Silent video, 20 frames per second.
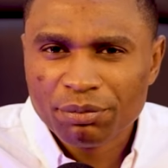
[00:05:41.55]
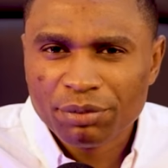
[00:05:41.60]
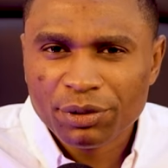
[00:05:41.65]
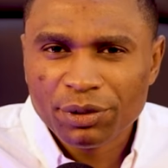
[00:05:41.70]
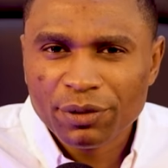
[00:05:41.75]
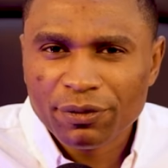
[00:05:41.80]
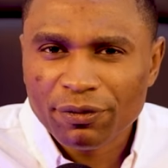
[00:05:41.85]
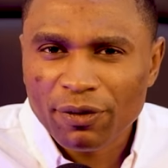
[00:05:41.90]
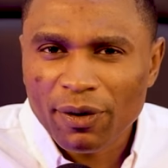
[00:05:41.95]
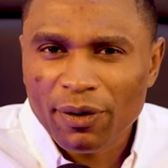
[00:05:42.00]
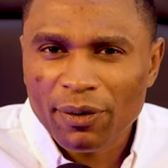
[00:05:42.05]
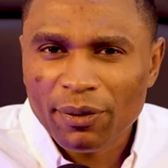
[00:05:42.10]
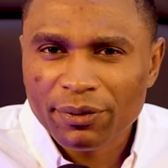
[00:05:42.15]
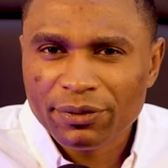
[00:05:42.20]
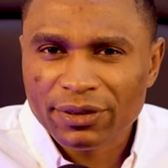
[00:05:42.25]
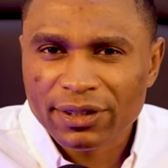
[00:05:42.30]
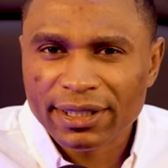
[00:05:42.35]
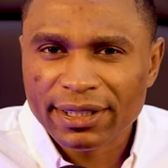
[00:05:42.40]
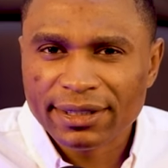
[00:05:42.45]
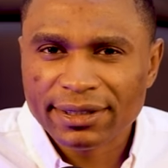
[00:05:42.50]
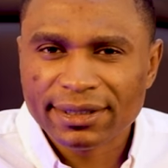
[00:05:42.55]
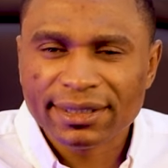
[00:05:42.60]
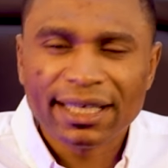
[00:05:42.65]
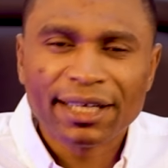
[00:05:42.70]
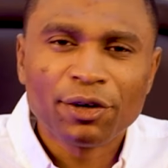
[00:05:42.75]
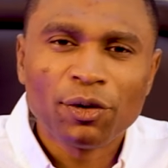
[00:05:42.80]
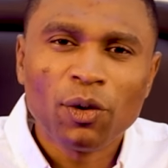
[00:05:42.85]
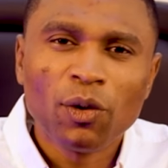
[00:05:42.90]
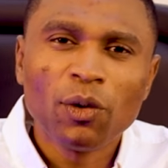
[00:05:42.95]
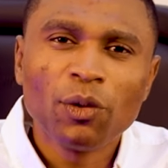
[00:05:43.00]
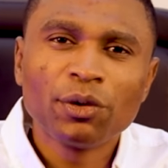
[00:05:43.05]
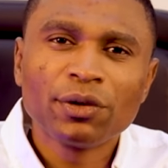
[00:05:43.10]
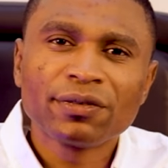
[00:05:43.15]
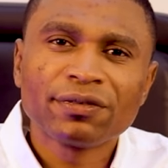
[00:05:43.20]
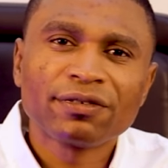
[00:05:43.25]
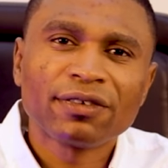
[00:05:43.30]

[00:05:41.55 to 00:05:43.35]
prove all things and hold